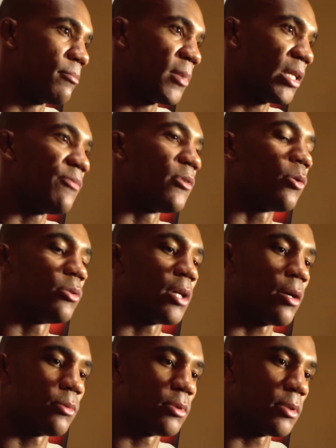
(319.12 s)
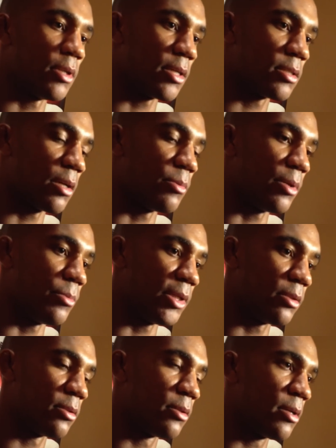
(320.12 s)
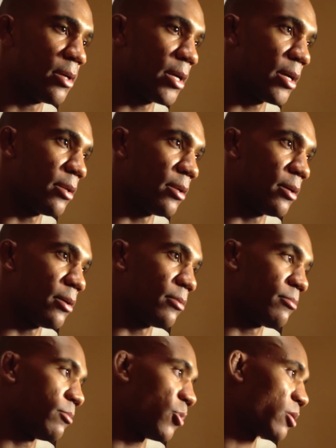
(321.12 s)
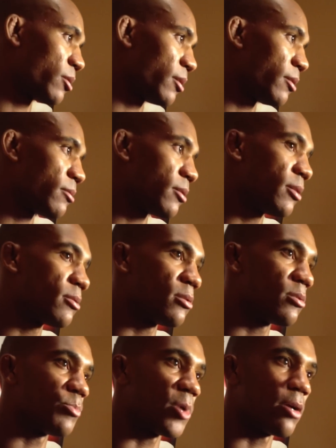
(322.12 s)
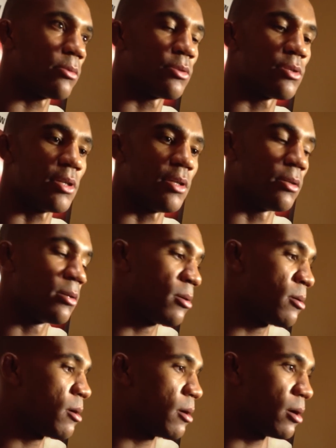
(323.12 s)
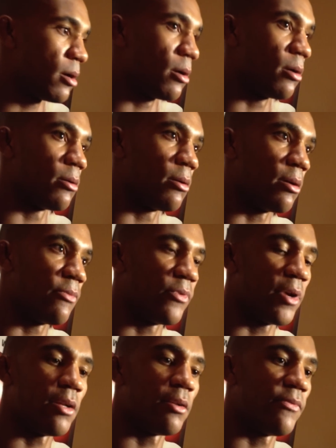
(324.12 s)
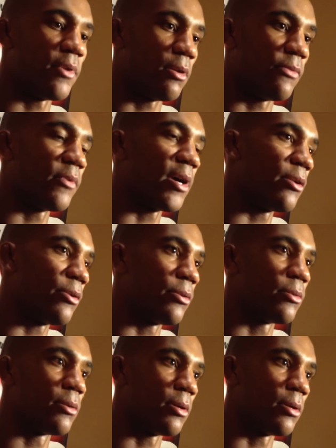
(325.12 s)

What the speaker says: leave no doubt next time they meet. And more than anything, it's inspiring to see a friend, a fellow fighter,